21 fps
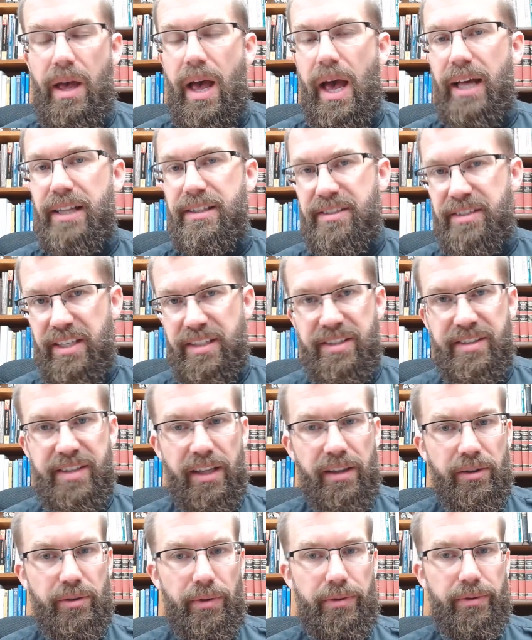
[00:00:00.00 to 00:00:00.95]
And since
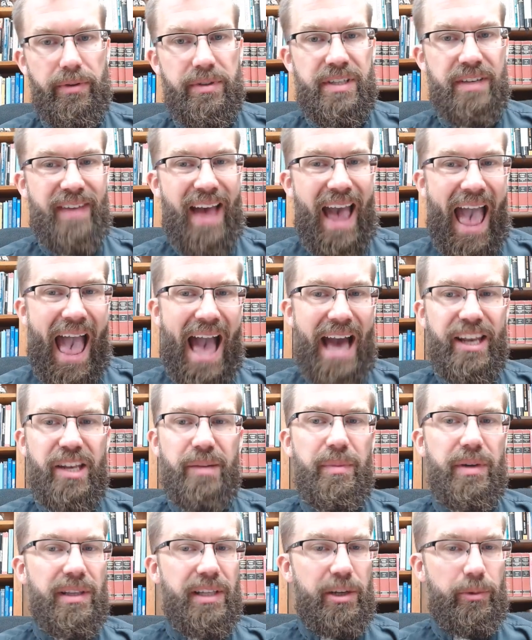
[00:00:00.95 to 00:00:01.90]
then, Lutherans have
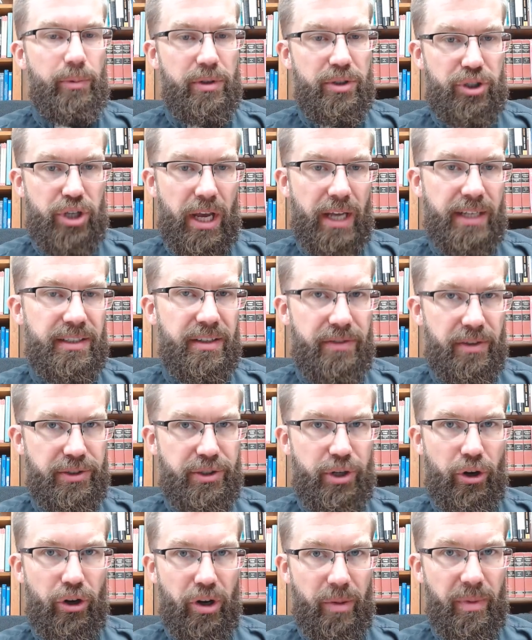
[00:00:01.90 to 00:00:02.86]
adamantly rejected the
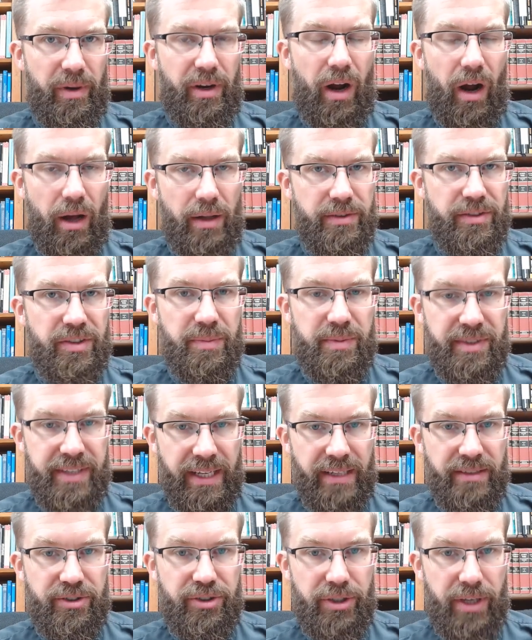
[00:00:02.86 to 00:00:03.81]
term
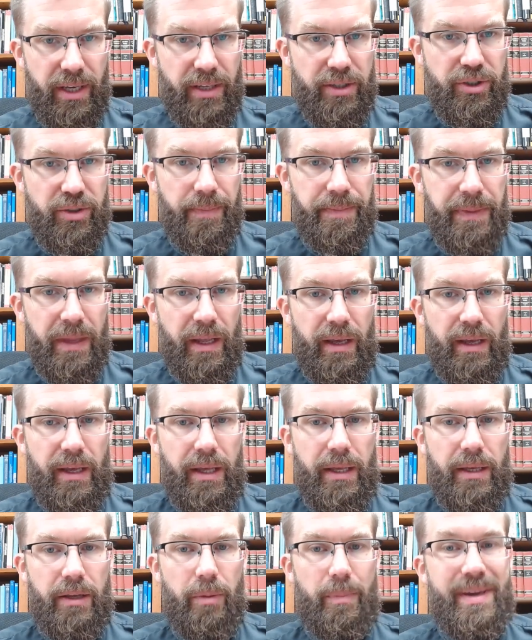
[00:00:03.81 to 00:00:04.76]
consubstantiation
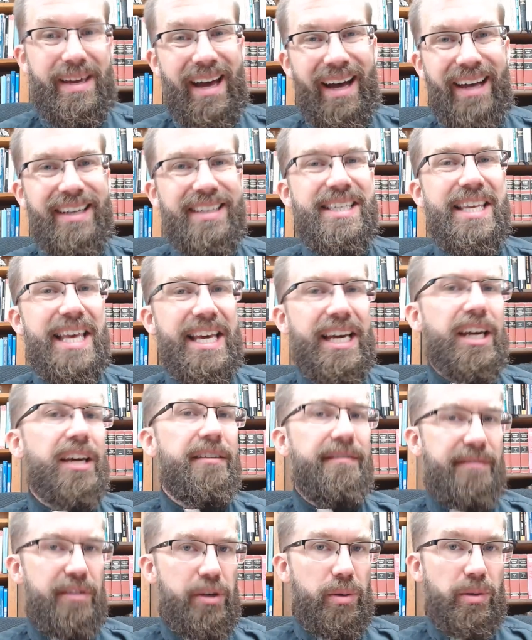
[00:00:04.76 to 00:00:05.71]
because it
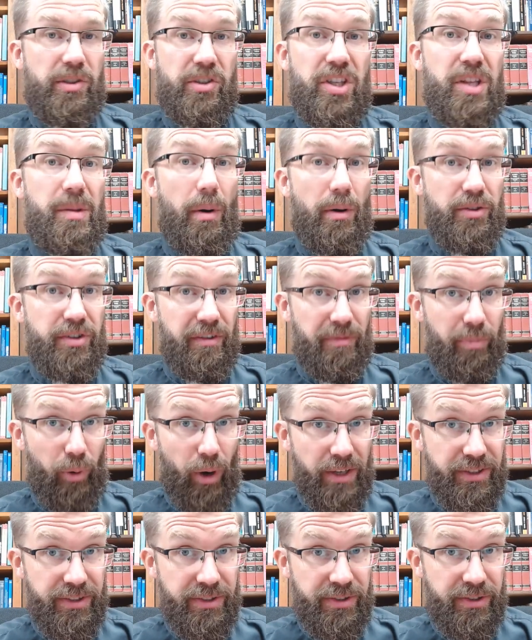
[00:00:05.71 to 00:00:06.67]
confuses the modes of
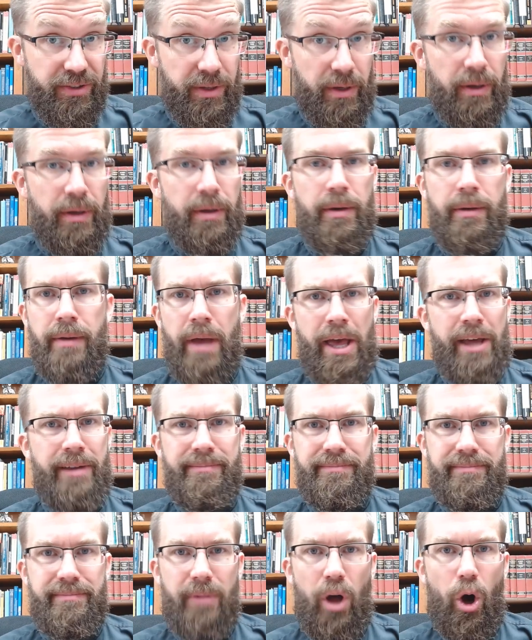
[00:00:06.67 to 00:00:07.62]
presence
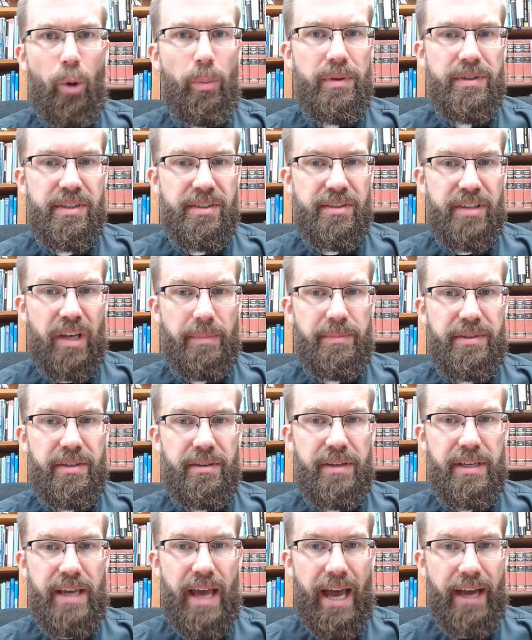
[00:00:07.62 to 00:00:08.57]
and opens us up to
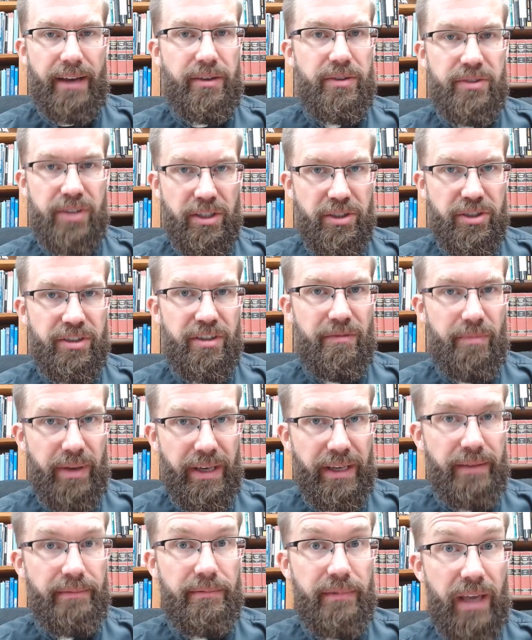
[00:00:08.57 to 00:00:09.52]
the accusation of
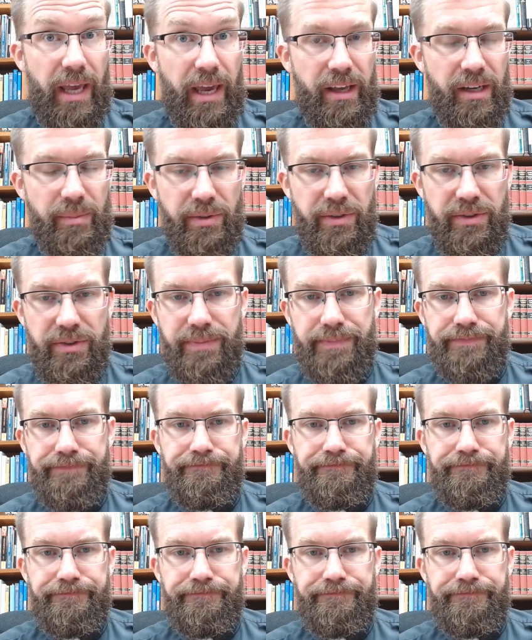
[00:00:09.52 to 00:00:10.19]
being cannibals.